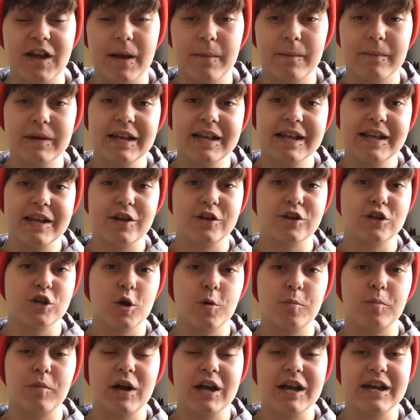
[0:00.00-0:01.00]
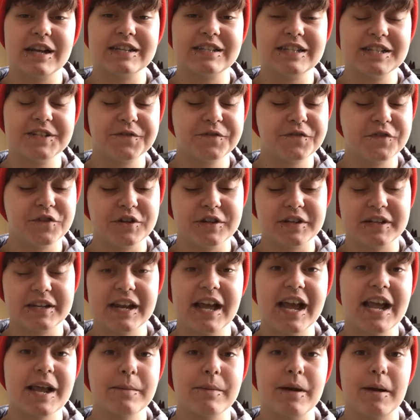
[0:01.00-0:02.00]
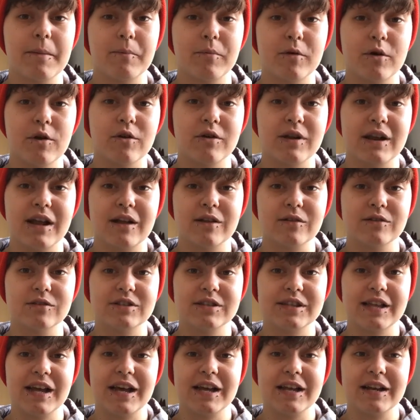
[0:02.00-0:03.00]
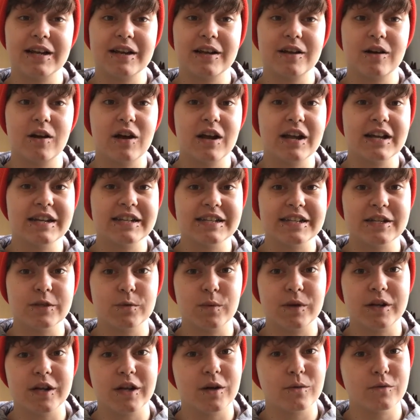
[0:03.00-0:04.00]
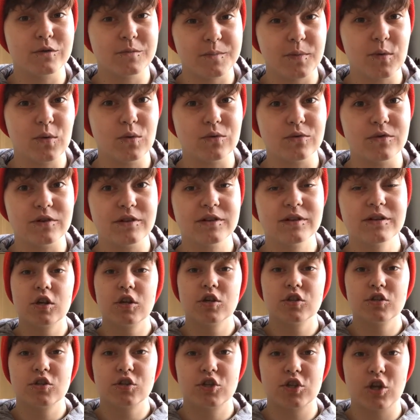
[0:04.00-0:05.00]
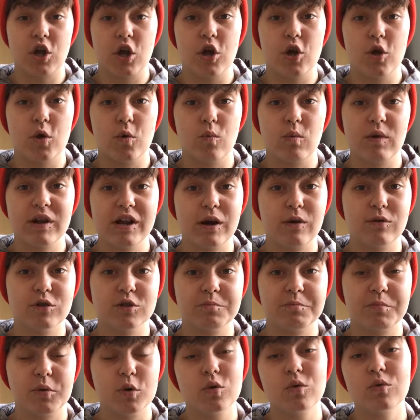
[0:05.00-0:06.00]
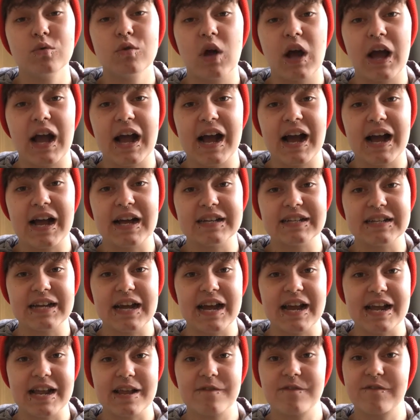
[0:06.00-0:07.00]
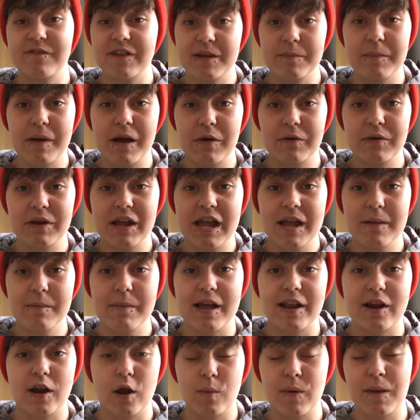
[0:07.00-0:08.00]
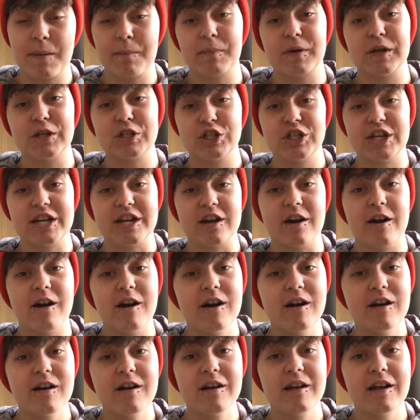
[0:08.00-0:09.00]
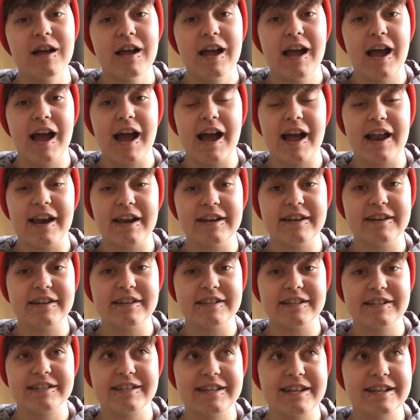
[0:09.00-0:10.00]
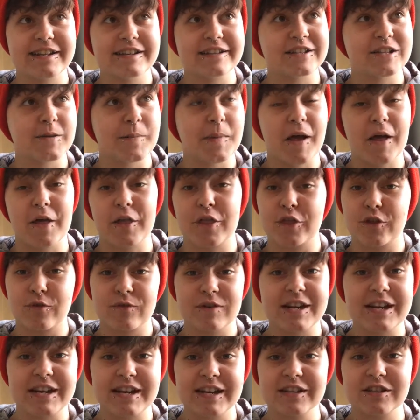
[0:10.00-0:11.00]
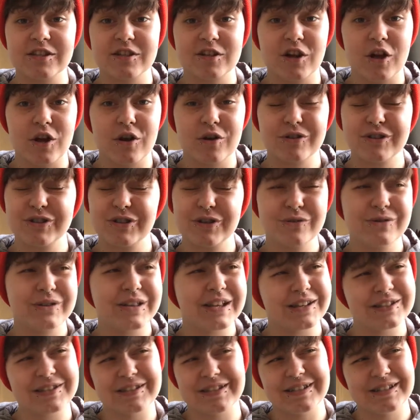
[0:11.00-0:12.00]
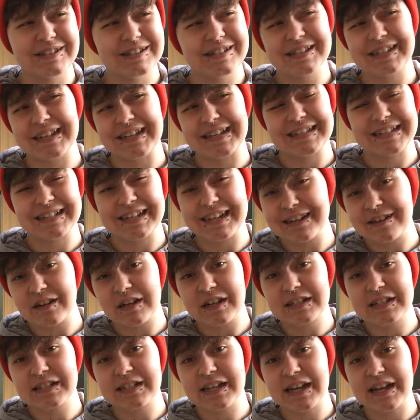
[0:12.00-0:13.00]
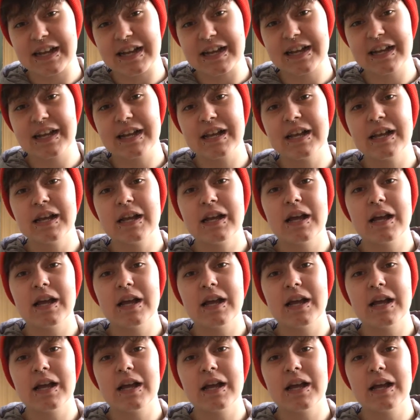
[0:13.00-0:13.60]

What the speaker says: family and go by a different name and pronouns than I did when I was born. So when I was born, I had a female name and I went by she, her. And since about 3 years ago, 2016 I'd say,